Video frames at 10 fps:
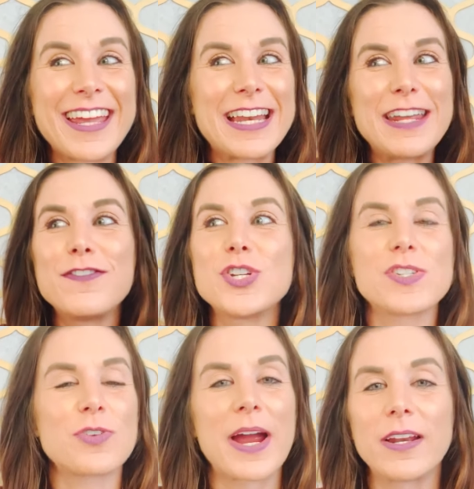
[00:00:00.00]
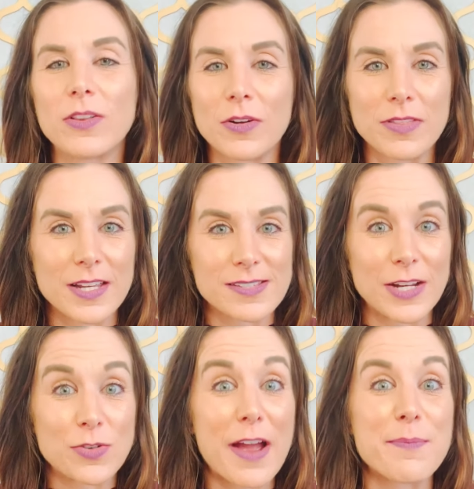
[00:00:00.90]
and even just trying to learn things
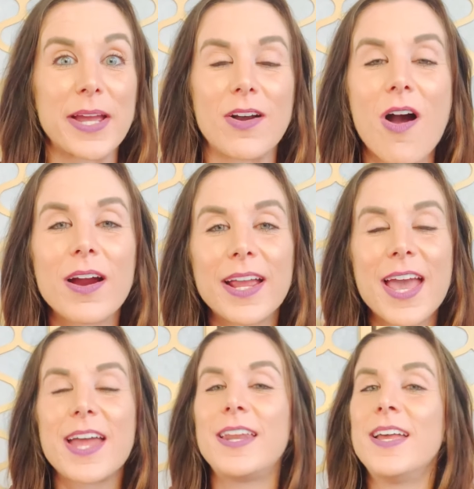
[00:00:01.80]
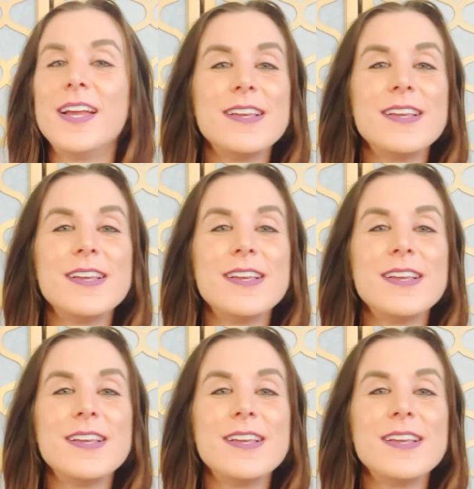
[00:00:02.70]
like drive my car again,